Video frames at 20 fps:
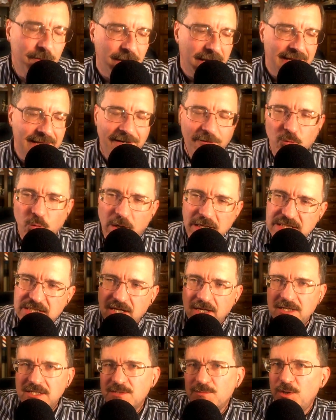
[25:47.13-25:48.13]
that ever watched
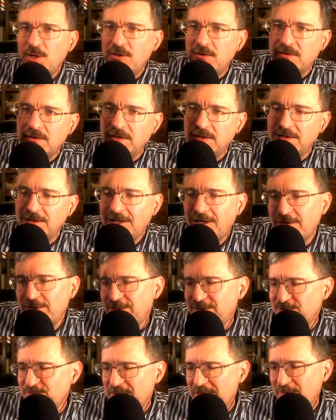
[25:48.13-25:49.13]
Gunsmoke, all
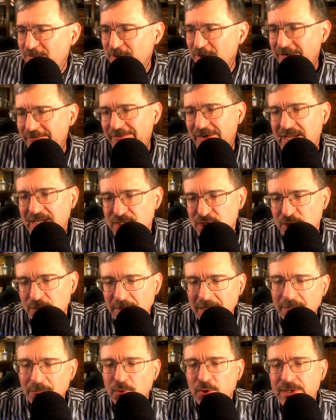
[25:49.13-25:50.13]
those Mayberry fans, you
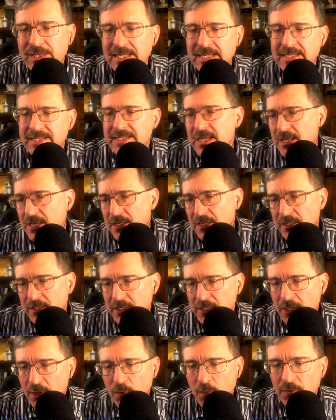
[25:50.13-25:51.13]
remember that, you
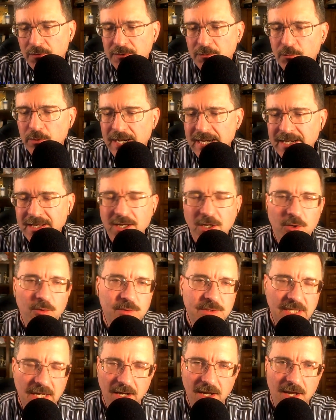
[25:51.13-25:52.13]
know, on the radio,
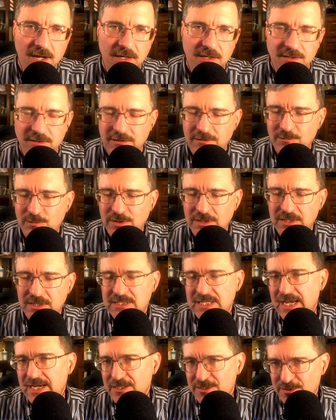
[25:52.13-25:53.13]
Doc was
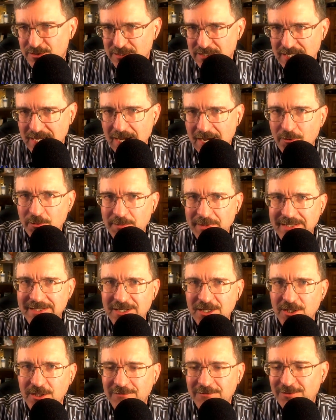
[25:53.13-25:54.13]
actually Howard
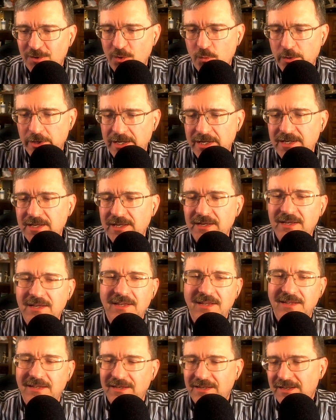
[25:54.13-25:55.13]
McNear, Floyd,
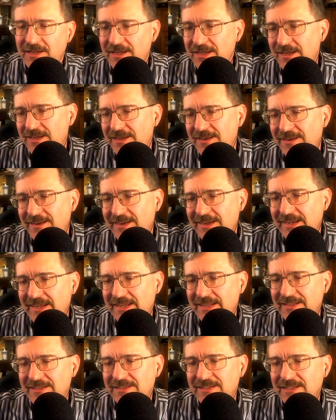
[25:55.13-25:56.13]

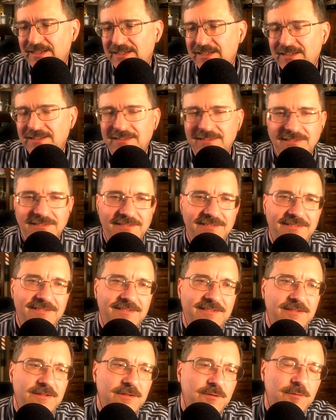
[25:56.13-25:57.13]
and
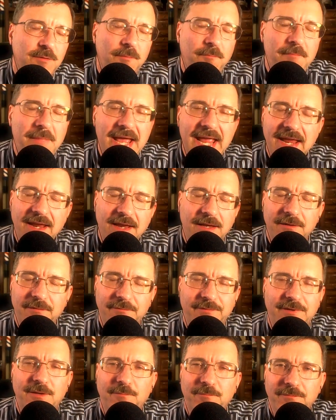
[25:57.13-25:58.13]

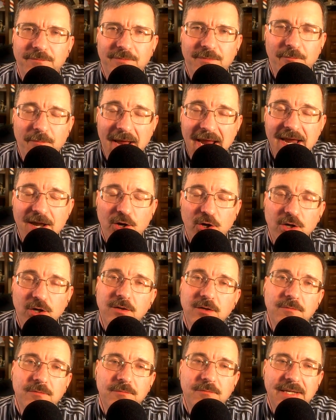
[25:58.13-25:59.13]
Mayor
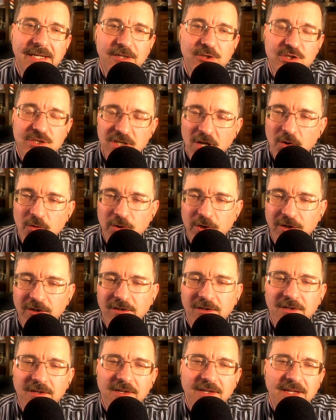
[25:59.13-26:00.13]
Stoner,
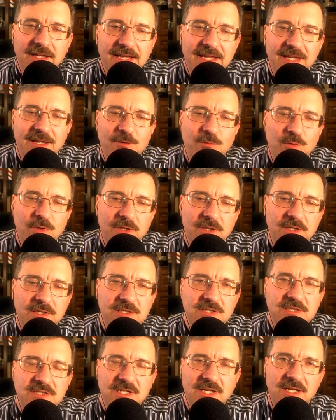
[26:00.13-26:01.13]
he
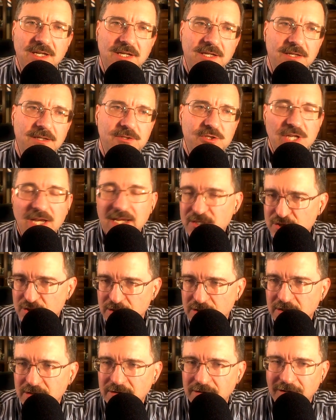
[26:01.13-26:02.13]
was
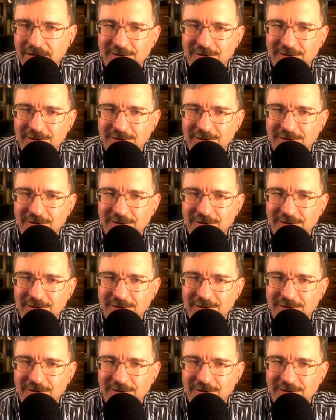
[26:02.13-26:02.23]
Chester on